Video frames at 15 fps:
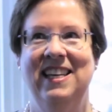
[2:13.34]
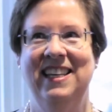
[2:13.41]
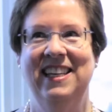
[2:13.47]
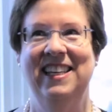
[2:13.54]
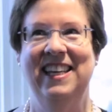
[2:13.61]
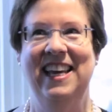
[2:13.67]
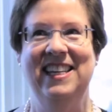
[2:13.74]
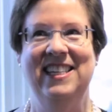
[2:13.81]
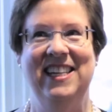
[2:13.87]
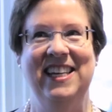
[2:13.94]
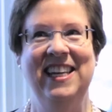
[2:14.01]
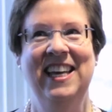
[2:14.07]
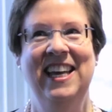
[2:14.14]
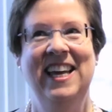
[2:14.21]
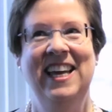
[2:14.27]

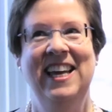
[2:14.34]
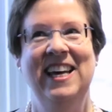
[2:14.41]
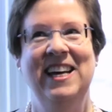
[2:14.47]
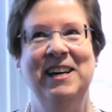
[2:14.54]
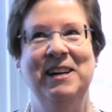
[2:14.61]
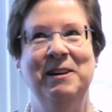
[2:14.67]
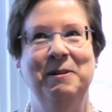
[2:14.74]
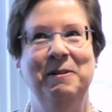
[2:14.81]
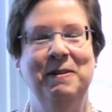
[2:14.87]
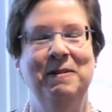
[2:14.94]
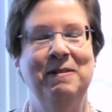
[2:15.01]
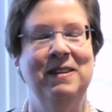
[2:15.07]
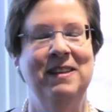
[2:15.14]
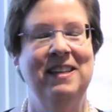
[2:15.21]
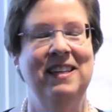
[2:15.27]
Genji,
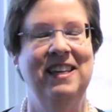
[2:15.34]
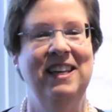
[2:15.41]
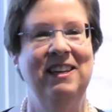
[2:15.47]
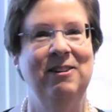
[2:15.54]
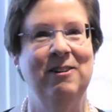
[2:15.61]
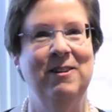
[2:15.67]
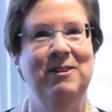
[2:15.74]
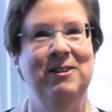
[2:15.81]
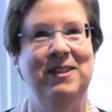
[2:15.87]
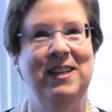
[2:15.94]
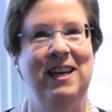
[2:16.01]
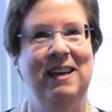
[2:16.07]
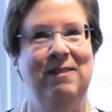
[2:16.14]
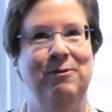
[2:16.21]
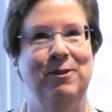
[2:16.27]
who
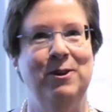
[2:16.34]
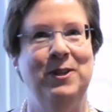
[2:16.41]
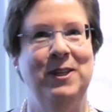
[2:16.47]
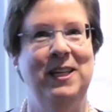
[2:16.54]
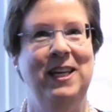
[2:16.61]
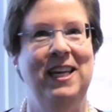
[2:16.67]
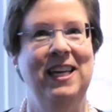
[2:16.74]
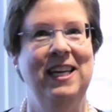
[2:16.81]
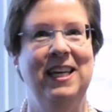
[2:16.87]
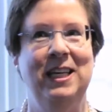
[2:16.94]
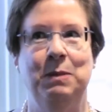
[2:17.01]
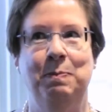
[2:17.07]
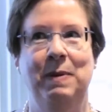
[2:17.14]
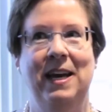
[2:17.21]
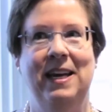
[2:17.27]
encourages adversity,
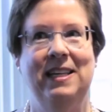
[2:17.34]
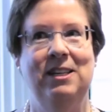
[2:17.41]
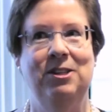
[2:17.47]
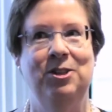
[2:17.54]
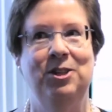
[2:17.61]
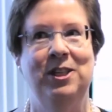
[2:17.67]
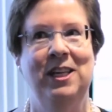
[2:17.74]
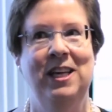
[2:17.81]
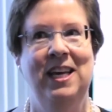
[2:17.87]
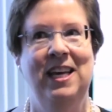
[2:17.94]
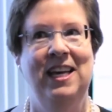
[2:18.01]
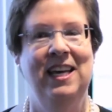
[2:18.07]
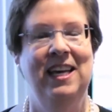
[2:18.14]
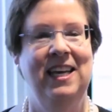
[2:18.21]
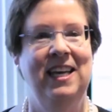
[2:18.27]
he's banished,
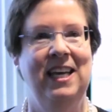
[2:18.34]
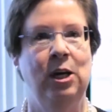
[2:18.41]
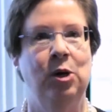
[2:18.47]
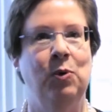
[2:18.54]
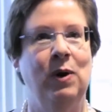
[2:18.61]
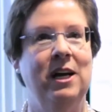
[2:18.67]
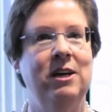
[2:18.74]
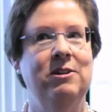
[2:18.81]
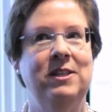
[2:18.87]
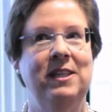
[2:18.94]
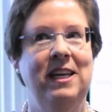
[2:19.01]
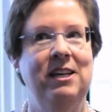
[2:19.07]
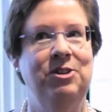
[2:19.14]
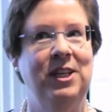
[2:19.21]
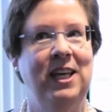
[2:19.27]
he acquires an
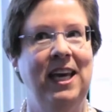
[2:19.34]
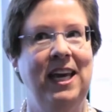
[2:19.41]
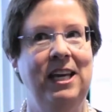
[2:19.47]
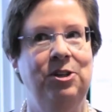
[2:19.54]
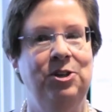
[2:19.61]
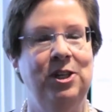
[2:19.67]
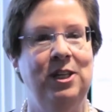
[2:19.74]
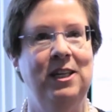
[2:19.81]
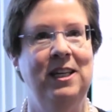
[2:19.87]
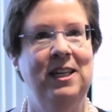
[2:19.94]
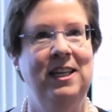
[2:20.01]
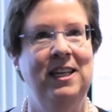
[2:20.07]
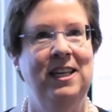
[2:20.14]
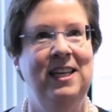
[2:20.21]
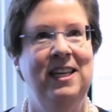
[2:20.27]
education,
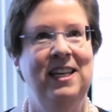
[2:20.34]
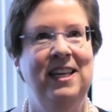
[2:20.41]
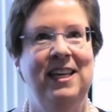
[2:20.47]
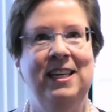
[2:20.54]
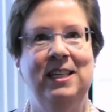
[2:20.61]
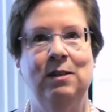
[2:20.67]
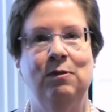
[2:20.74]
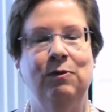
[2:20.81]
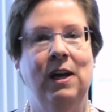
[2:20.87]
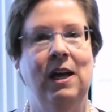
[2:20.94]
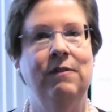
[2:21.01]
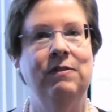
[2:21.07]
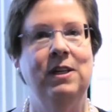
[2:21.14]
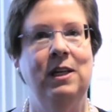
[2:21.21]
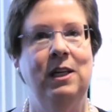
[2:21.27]
he's
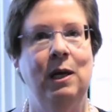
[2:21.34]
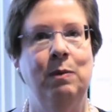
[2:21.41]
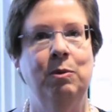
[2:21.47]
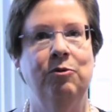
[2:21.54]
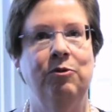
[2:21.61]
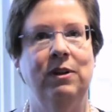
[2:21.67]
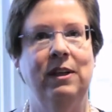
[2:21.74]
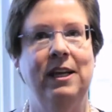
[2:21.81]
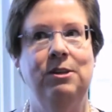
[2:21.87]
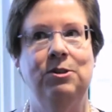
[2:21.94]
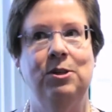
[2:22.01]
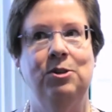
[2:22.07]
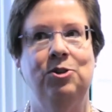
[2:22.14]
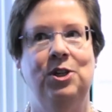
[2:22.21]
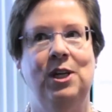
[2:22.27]
involved in a number of
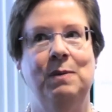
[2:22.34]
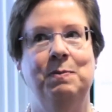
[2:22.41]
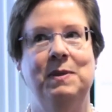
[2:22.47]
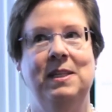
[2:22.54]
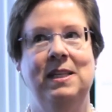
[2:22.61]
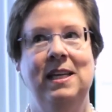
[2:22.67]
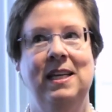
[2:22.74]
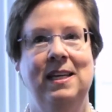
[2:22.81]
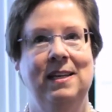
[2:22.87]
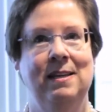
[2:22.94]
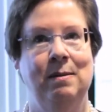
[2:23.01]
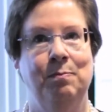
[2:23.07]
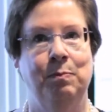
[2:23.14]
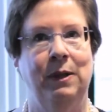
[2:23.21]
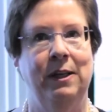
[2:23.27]
relationships,
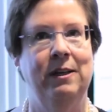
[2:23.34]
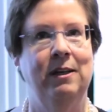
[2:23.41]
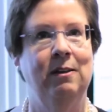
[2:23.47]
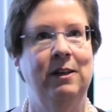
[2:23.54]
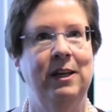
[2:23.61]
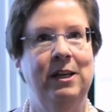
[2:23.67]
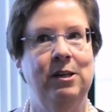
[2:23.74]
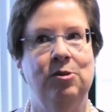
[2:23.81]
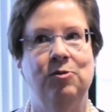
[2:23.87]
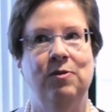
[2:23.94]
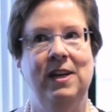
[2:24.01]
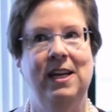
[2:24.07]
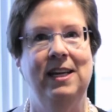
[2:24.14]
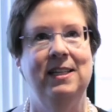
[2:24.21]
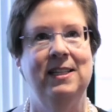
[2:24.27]
political
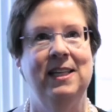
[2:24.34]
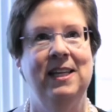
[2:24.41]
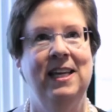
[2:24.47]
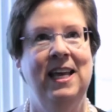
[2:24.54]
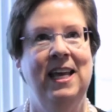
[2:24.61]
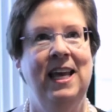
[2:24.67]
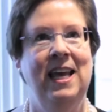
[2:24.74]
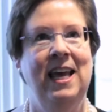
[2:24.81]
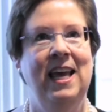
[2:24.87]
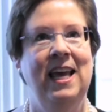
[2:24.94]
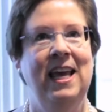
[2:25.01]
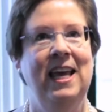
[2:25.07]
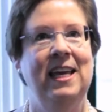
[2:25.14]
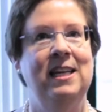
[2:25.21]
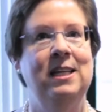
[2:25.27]
intrigues,
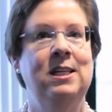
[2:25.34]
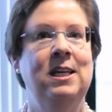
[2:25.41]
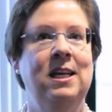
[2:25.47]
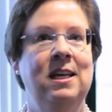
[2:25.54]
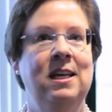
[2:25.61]
and